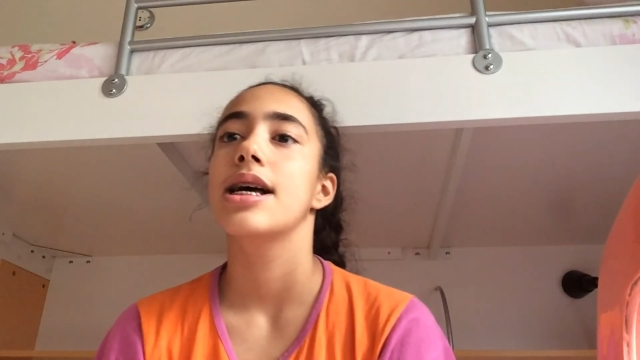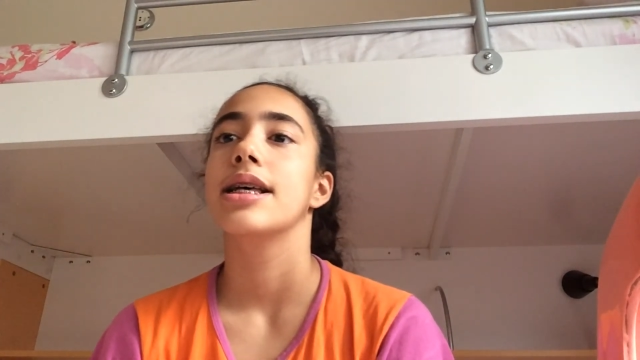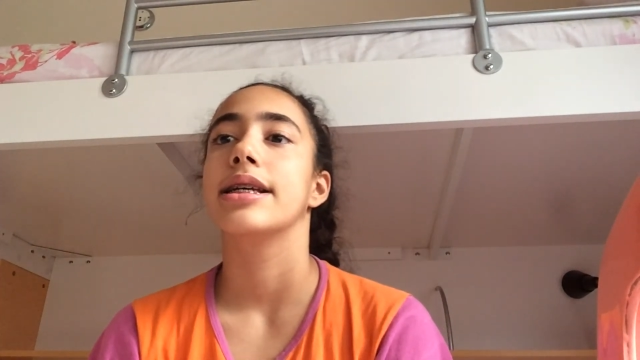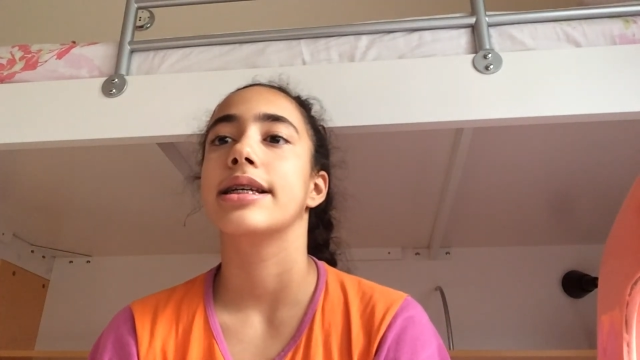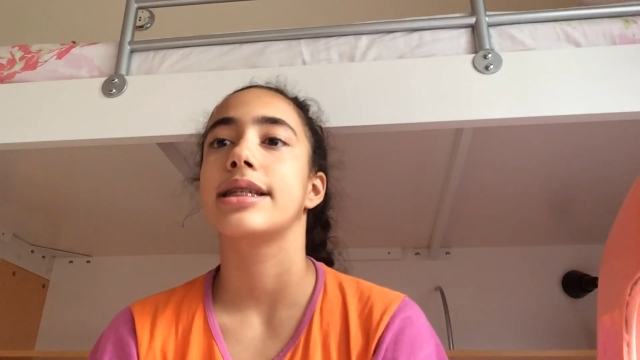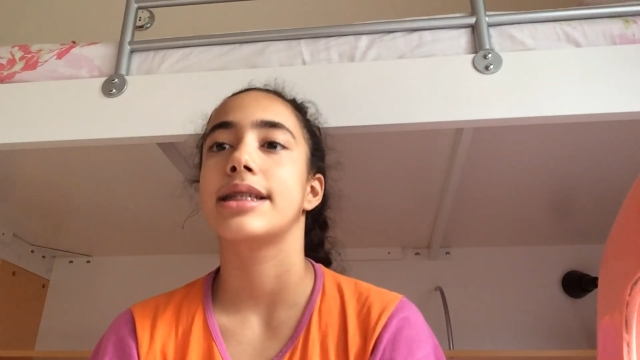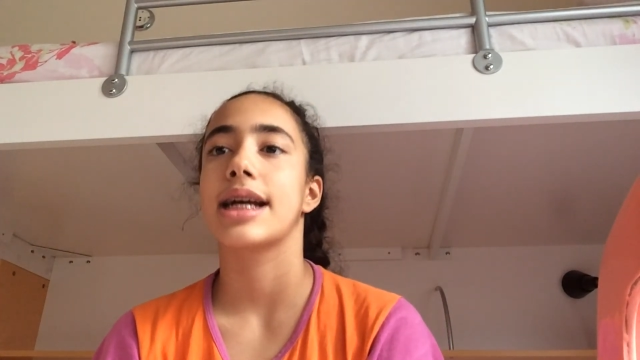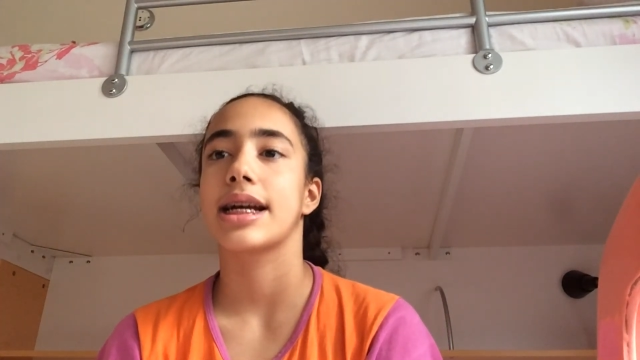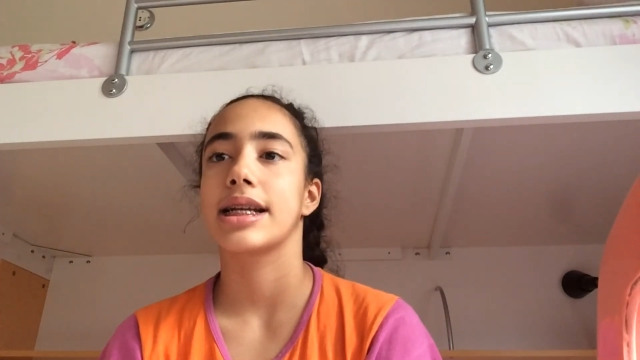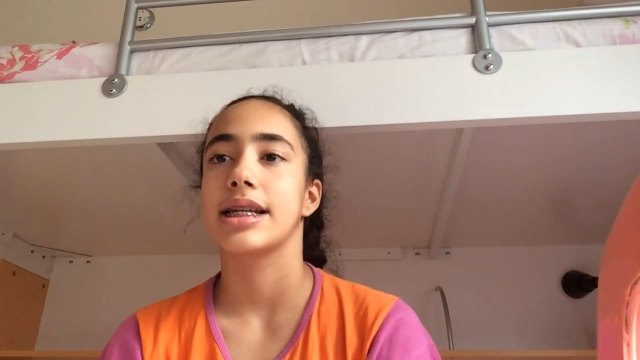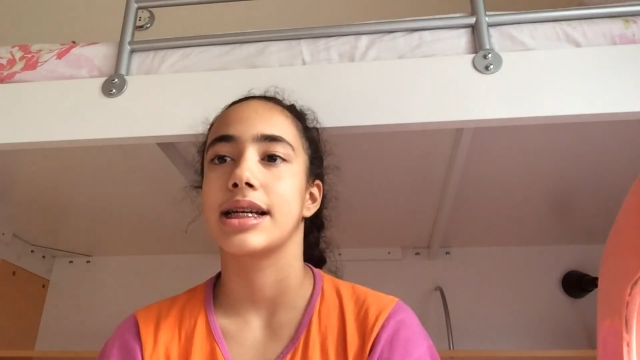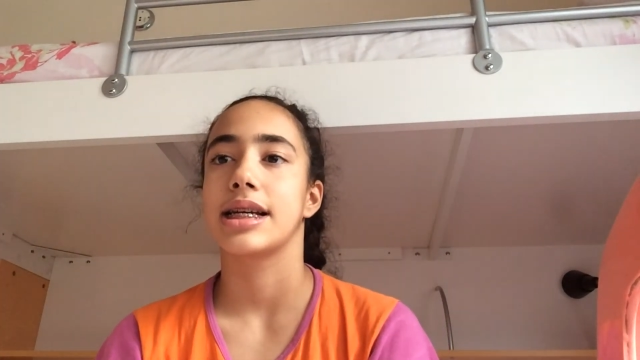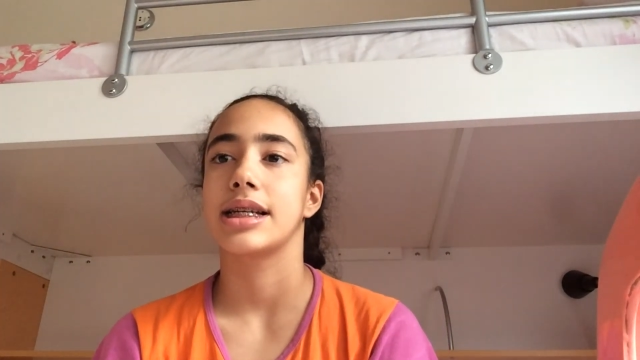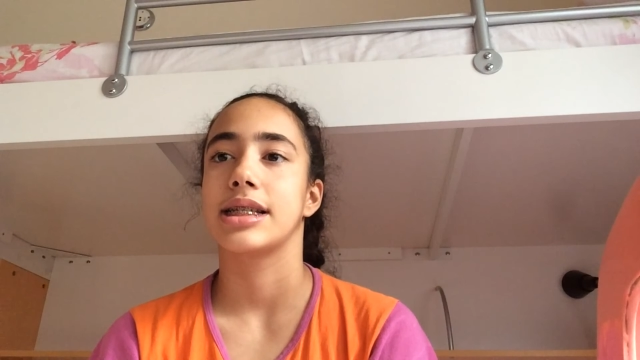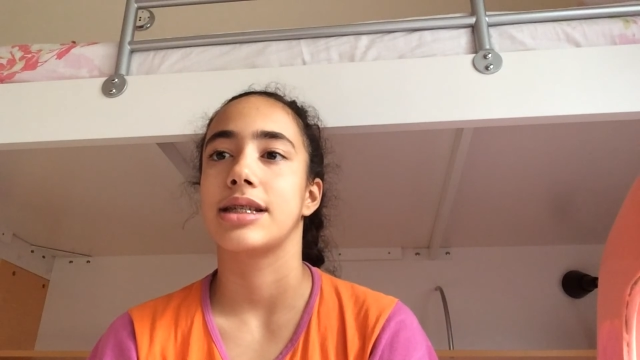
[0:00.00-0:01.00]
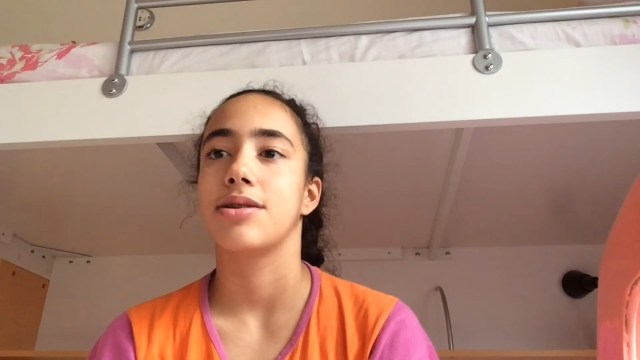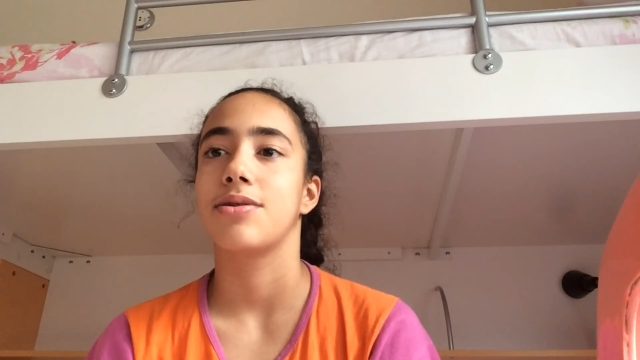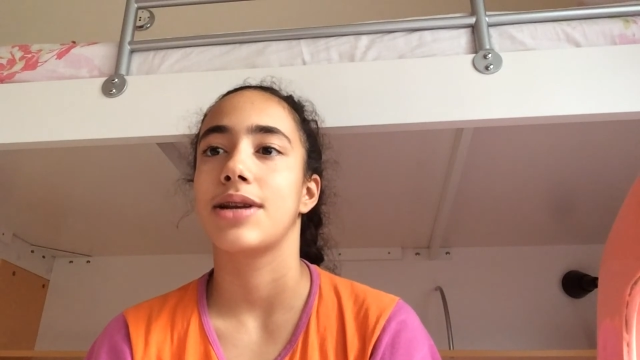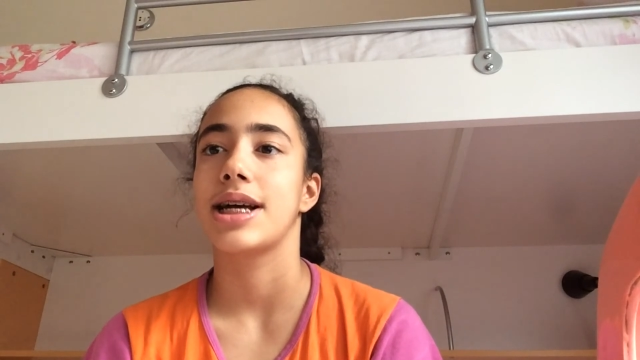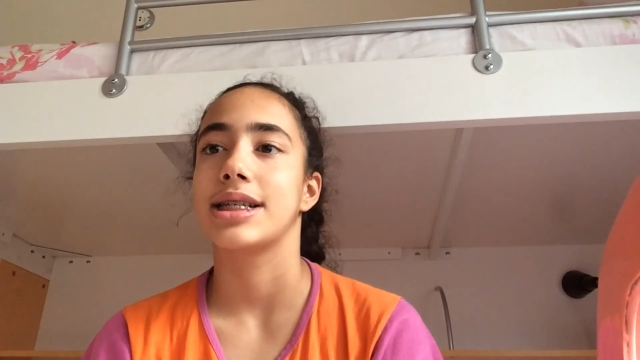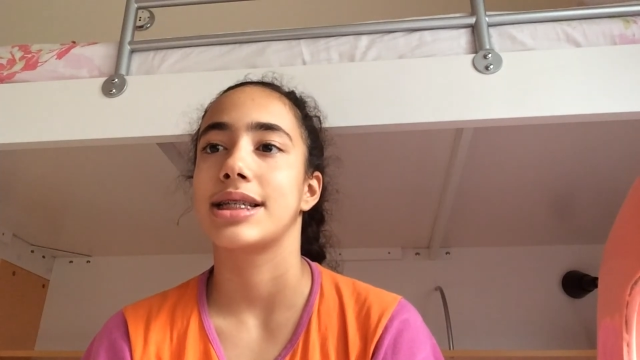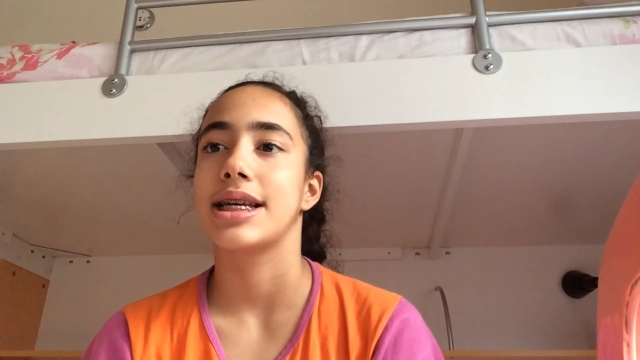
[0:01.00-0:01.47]
This technique is
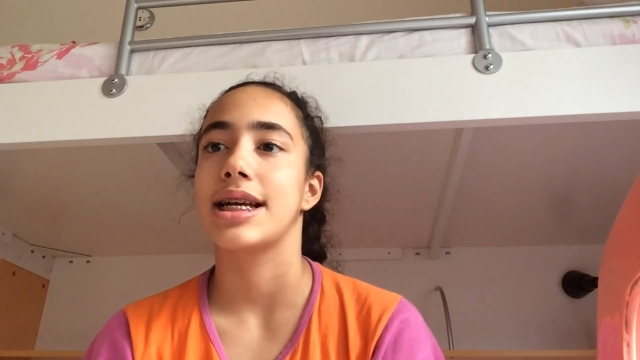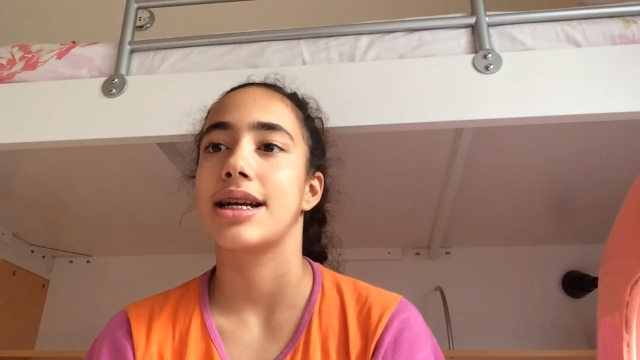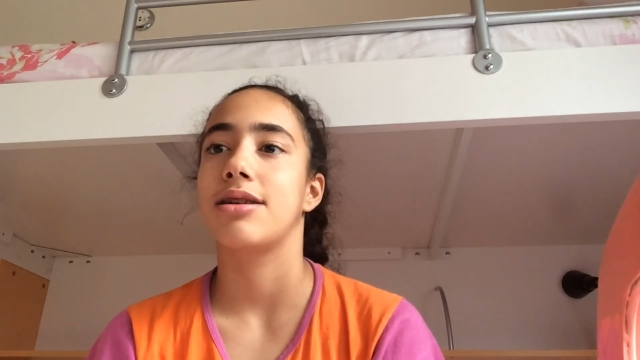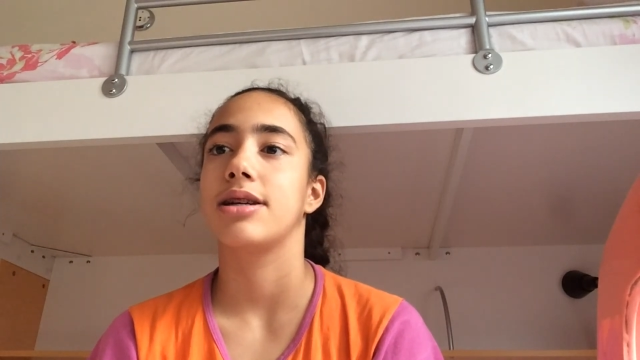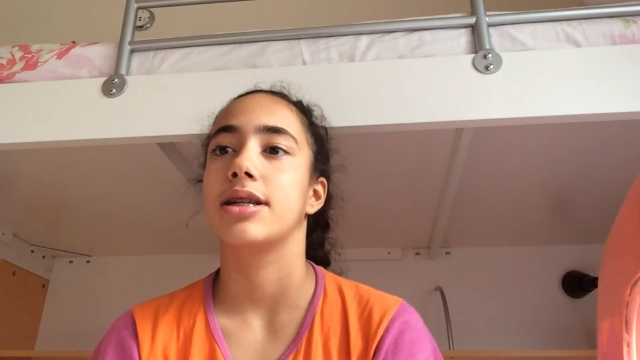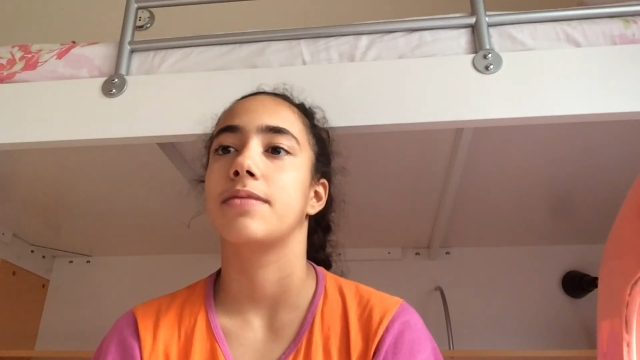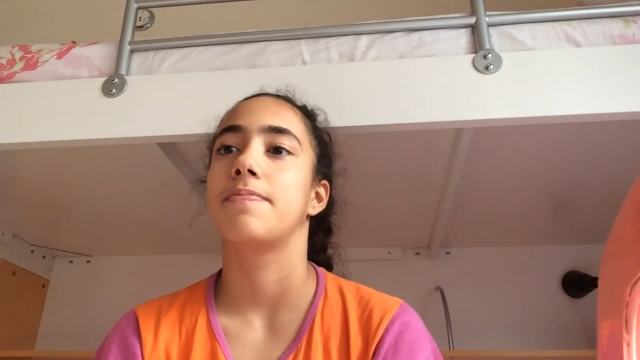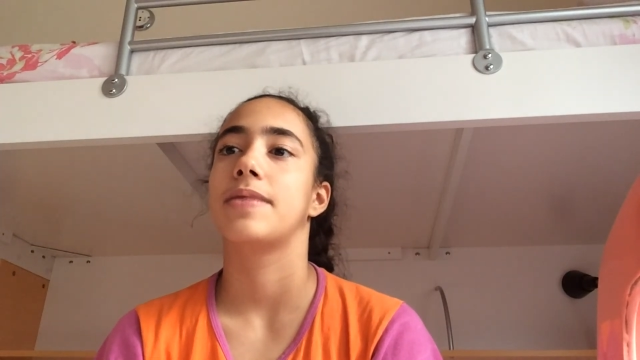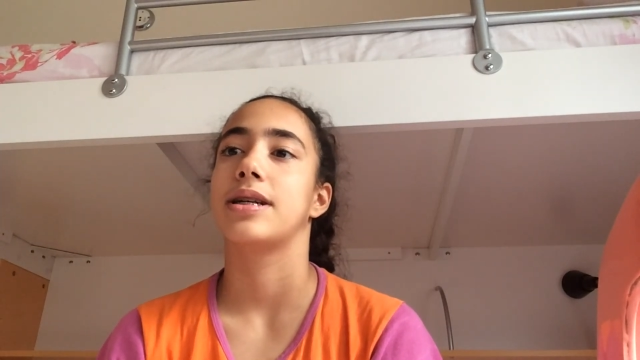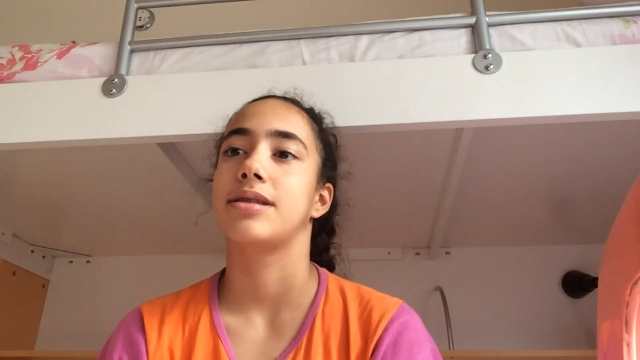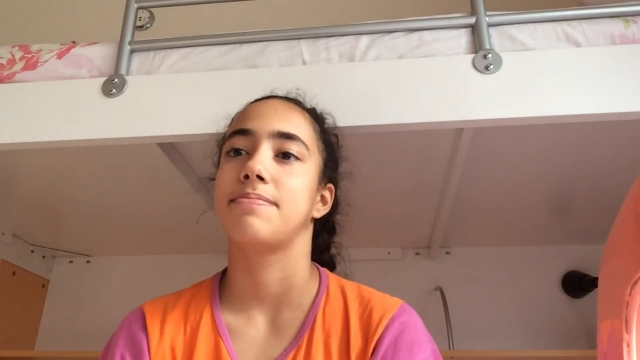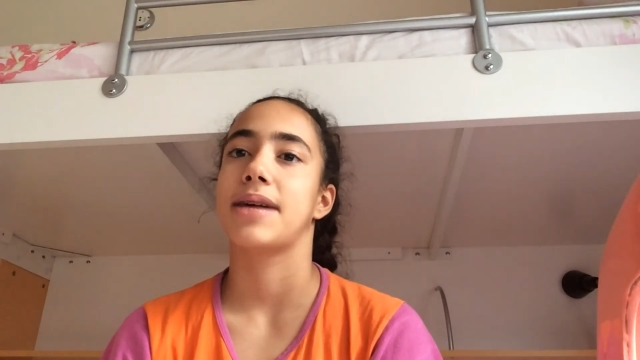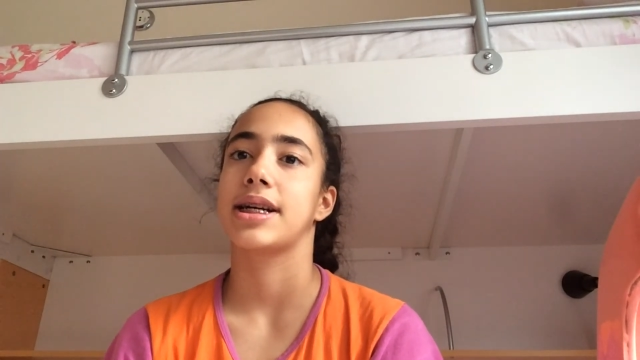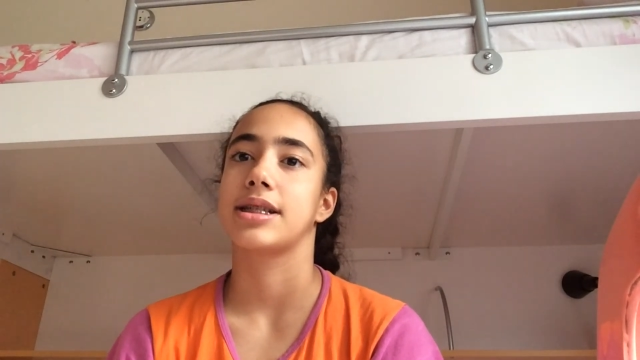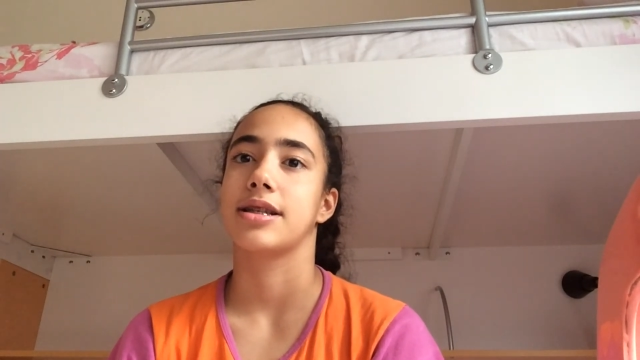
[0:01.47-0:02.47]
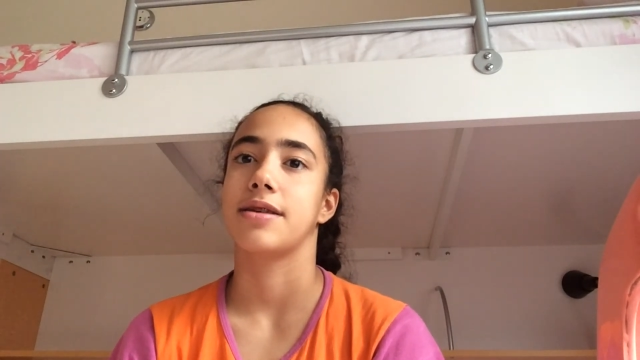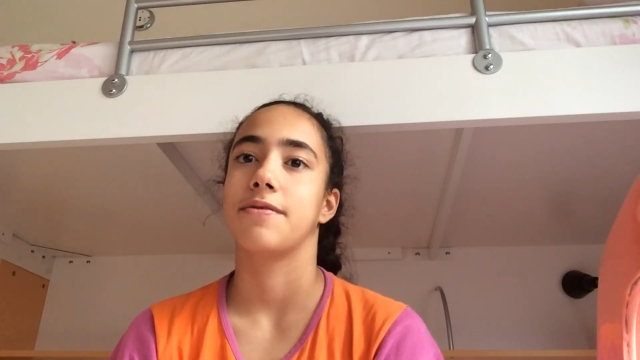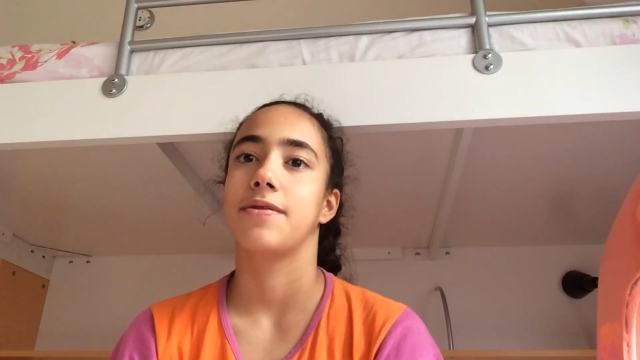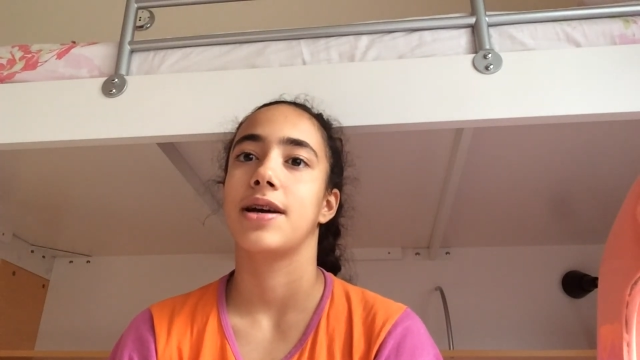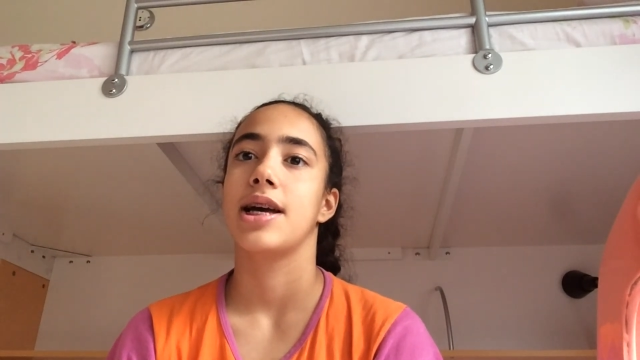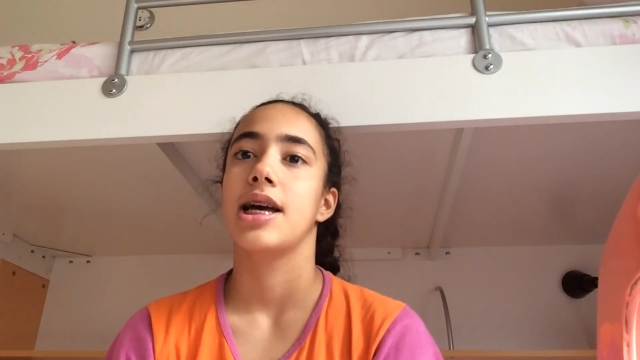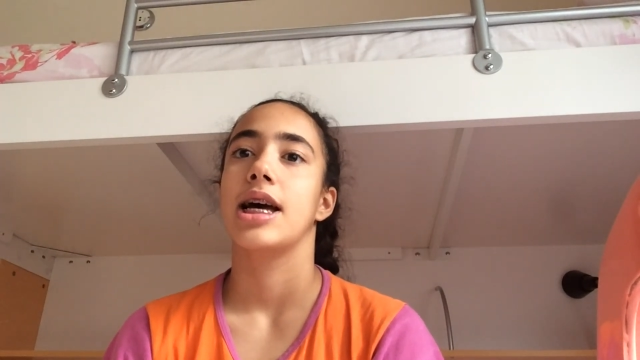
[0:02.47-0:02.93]
known as the aerial perspective,